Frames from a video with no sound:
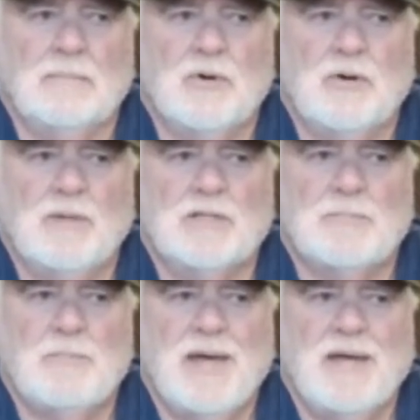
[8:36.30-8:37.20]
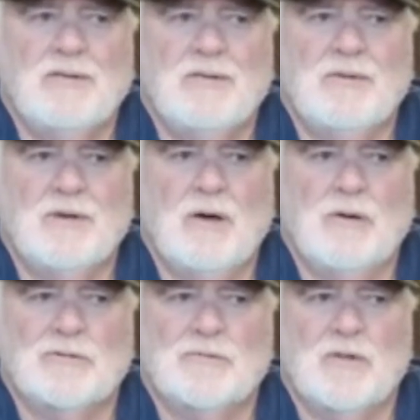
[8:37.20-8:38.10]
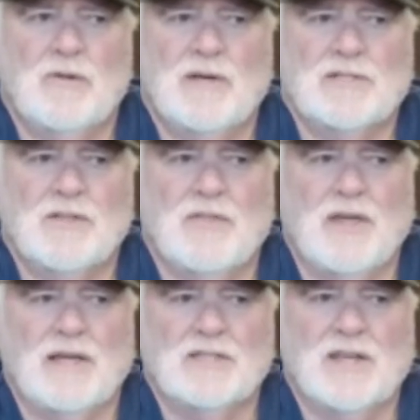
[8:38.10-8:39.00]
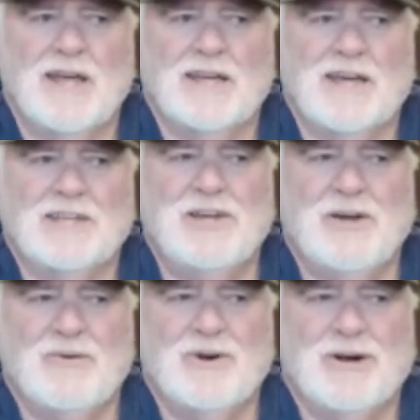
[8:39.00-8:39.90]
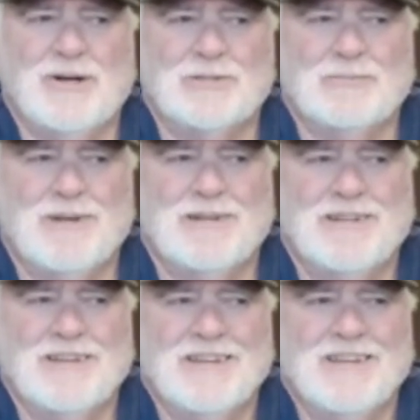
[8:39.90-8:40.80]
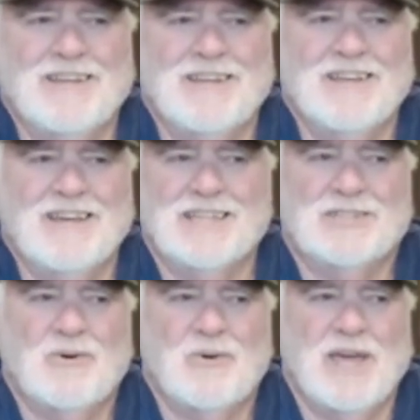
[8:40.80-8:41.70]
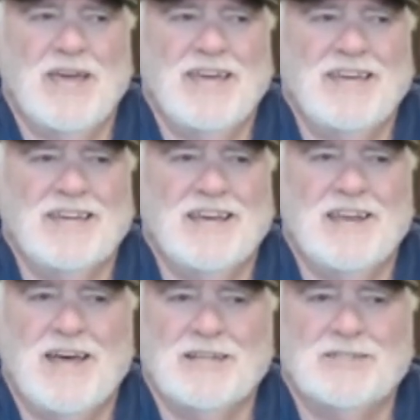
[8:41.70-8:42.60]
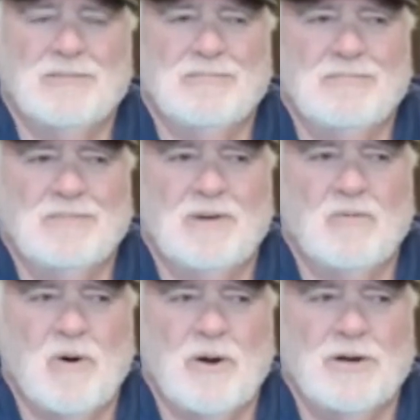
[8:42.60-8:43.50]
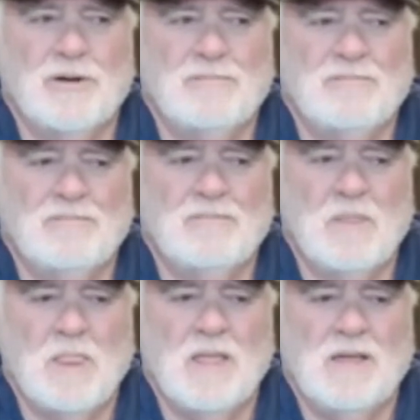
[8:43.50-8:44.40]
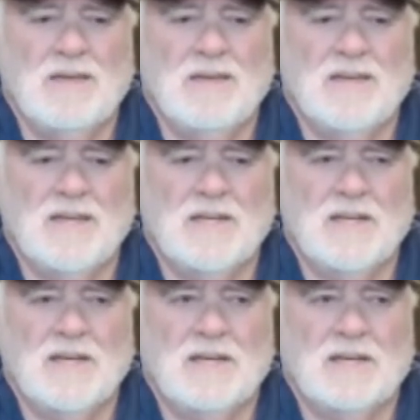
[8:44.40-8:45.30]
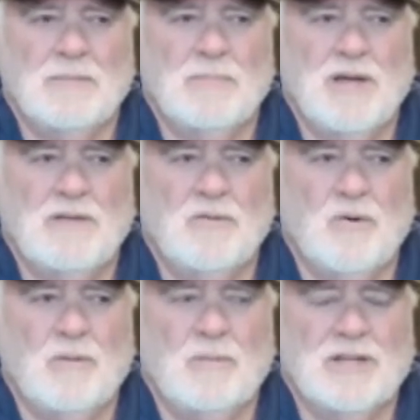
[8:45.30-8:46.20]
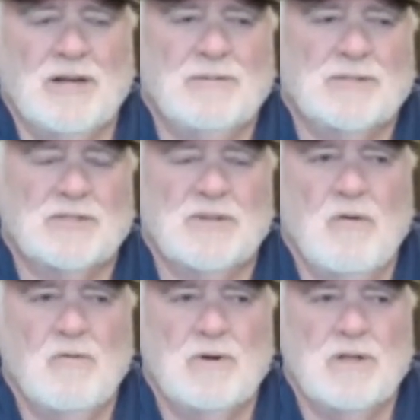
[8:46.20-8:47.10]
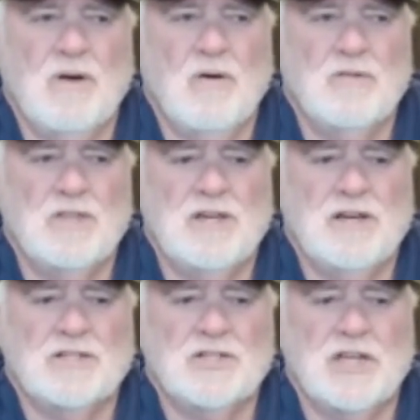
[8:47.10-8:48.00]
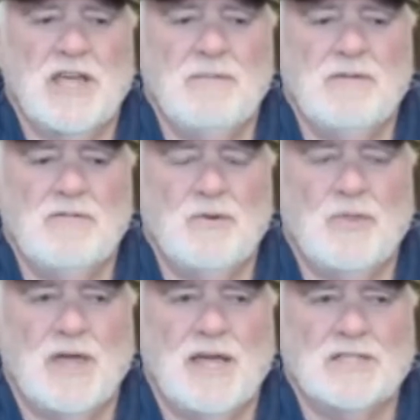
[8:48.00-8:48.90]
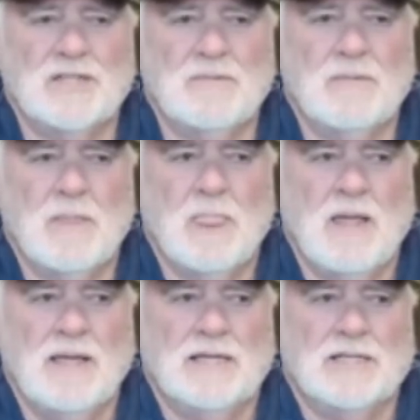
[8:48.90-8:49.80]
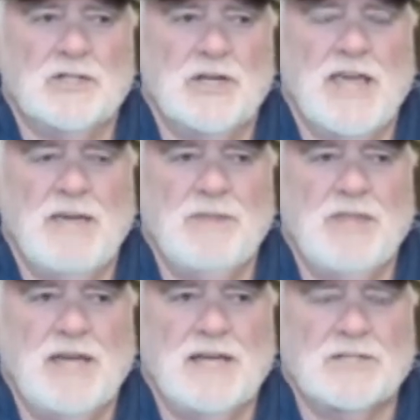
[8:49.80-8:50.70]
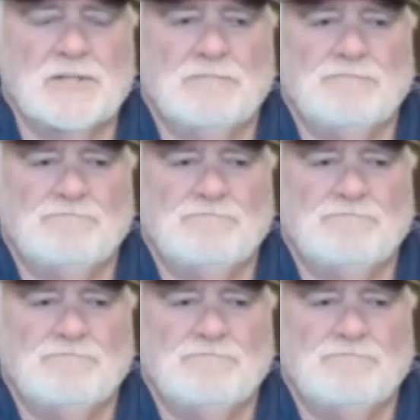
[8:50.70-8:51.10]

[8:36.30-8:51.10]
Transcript: Pretty much paid through the nose for the rest of the things that I got that were hers, but that's okay. I liked them, I wanted them, and I paid for them. But there was, over the years, she gave me a few things, and she gave me this,